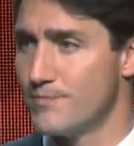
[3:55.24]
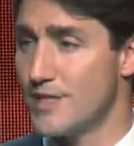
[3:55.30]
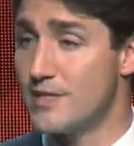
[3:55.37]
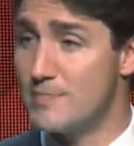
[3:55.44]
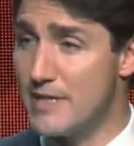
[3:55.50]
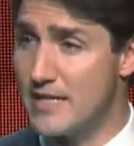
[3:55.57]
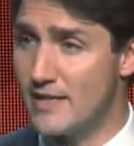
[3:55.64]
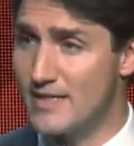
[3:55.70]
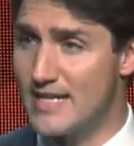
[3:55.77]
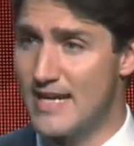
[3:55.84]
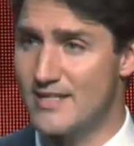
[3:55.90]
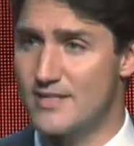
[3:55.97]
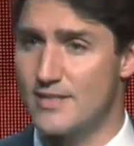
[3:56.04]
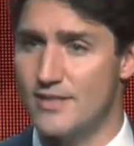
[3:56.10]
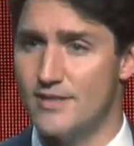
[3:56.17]
is being
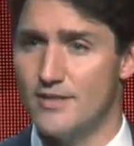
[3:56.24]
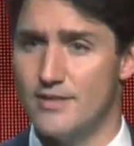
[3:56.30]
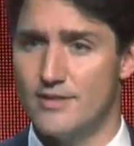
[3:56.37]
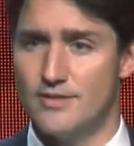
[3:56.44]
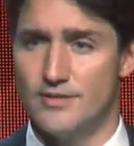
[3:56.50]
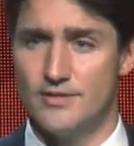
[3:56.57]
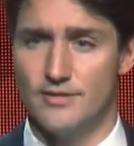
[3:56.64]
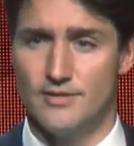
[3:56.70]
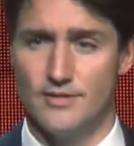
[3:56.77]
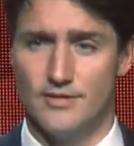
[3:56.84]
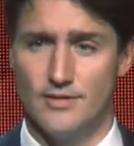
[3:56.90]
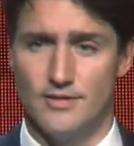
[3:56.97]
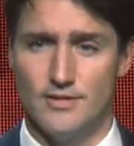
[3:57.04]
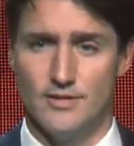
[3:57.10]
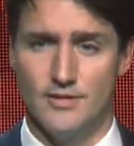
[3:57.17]
tested
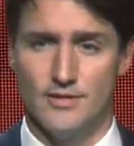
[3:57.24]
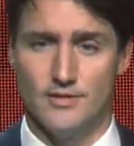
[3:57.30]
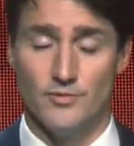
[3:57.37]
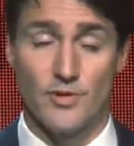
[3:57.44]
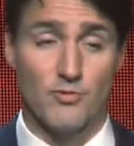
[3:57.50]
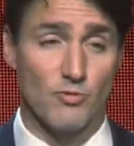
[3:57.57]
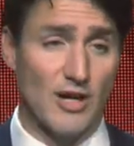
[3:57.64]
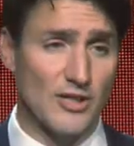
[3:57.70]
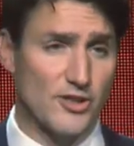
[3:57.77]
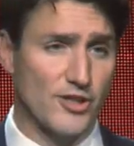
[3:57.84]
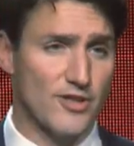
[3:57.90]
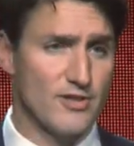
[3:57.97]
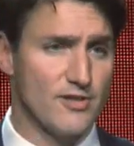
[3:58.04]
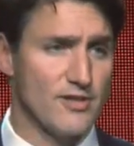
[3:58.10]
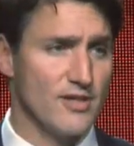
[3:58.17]
with
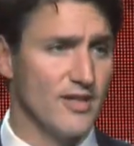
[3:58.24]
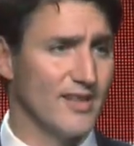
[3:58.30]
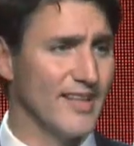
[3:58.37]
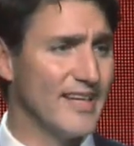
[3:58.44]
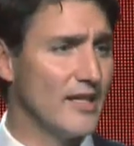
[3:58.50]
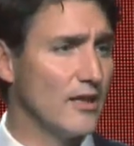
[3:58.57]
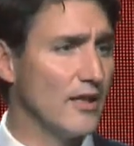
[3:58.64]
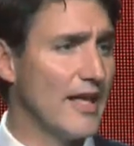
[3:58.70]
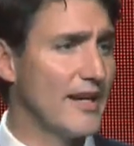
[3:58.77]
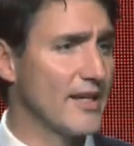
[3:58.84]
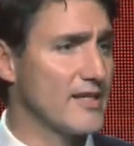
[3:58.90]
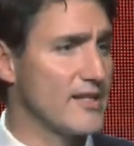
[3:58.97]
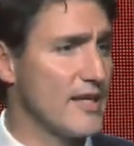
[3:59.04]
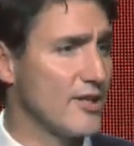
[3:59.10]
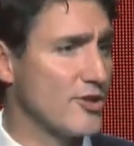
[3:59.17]
Russia's illegal
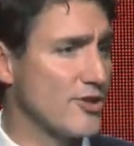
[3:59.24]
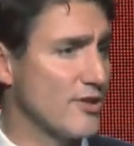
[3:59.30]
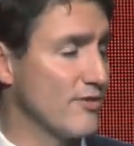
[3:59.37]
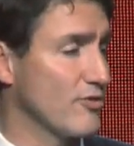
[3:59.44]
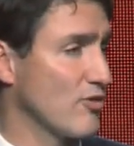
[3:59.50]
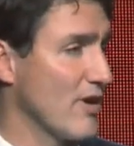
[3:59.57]
annexation of